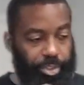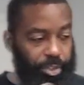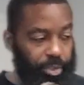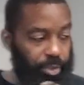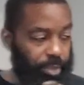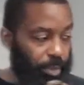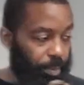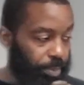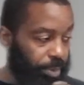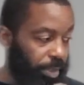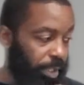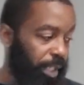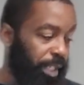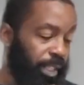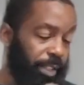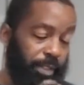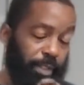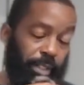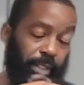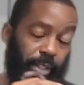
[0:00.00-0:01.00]
you're going to put
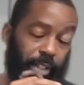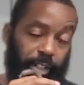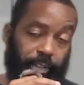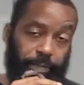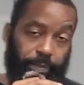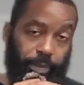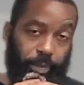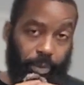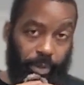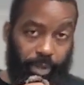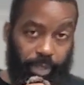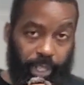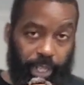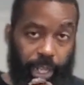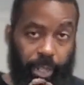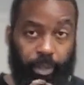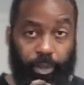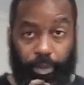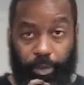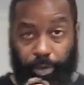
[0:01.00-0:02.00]
into the 4th
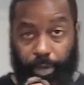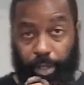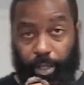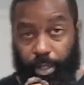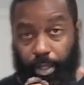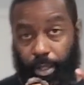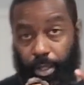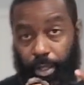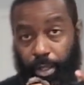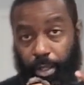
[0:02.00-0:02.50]
category,